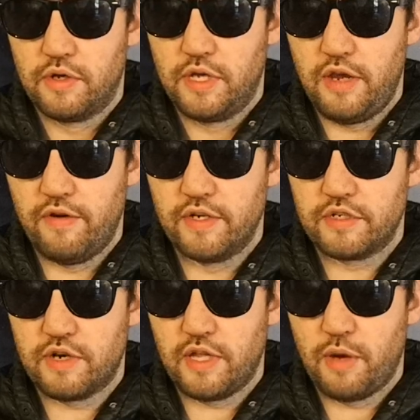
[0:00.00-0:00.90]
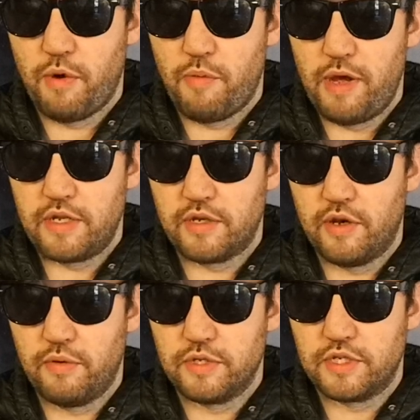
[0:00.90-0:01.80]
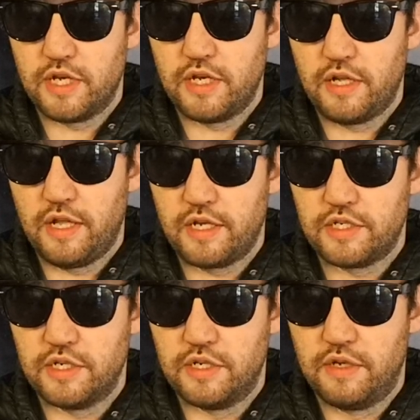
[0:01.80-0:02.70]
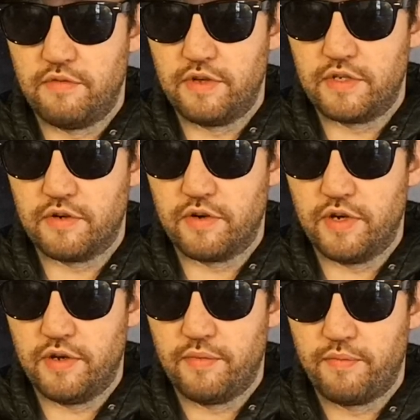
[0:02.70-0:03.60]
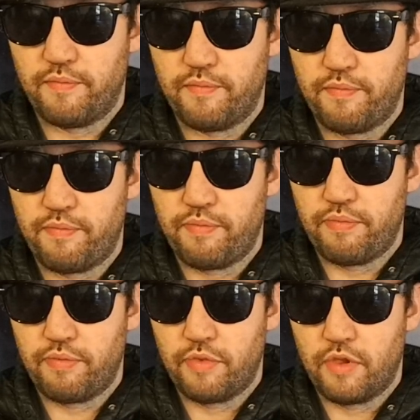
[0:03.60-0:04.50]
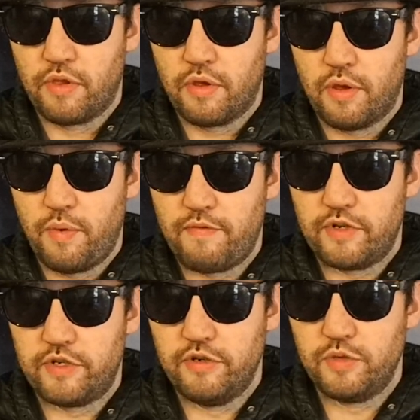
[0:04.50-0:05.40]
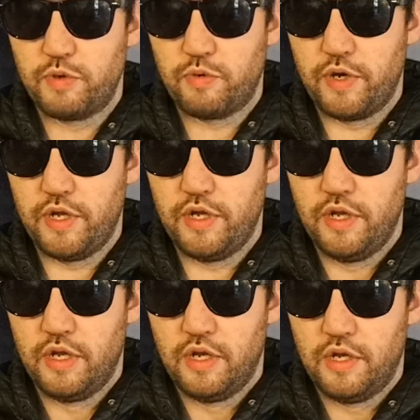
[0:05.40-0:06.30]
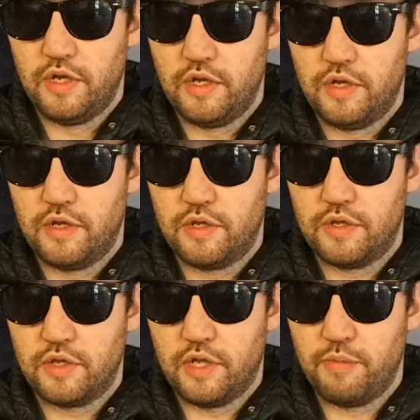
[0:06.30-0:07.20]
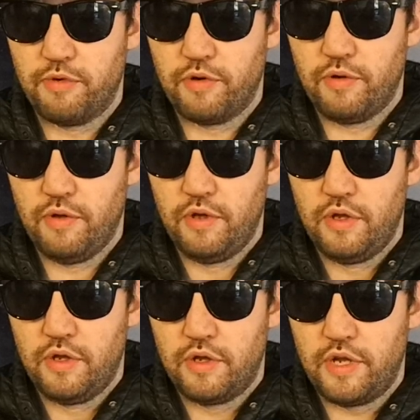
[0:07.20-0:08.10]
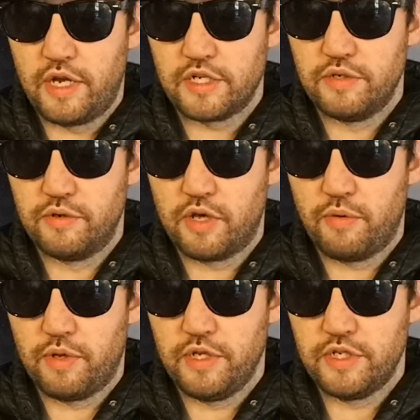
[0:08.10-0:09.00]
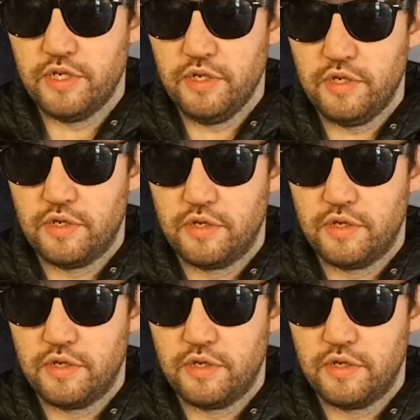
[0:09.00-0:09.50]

Here in Australia, we're about to go to a state election in Victoria. And we have to choose between the Liberal National Coalition